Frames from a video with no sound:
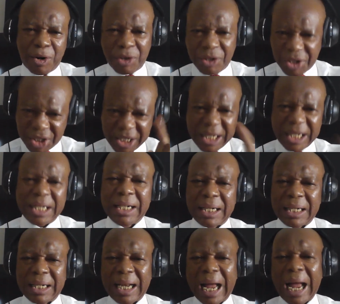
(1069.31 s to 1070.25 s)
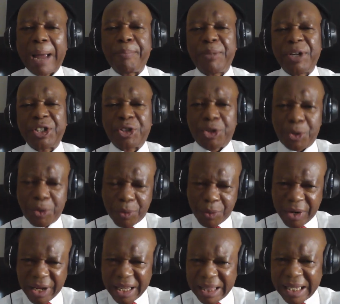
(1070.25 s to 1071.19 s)
Until I meet
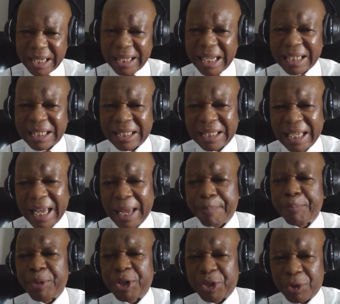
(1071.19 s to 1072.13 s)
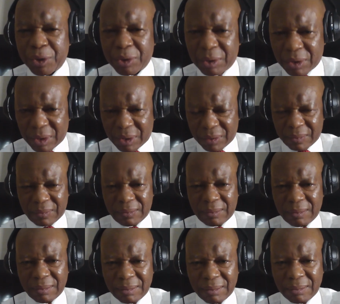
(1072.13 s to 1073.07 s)
you in the next episode.
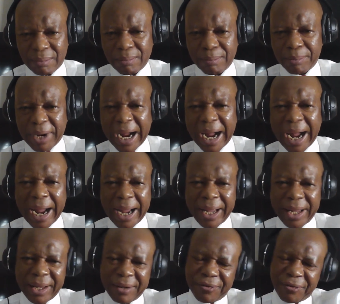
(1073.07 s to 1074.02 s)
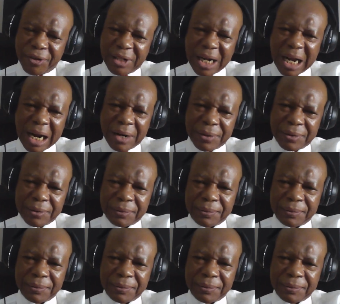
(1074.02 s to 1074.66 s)
Bye for now.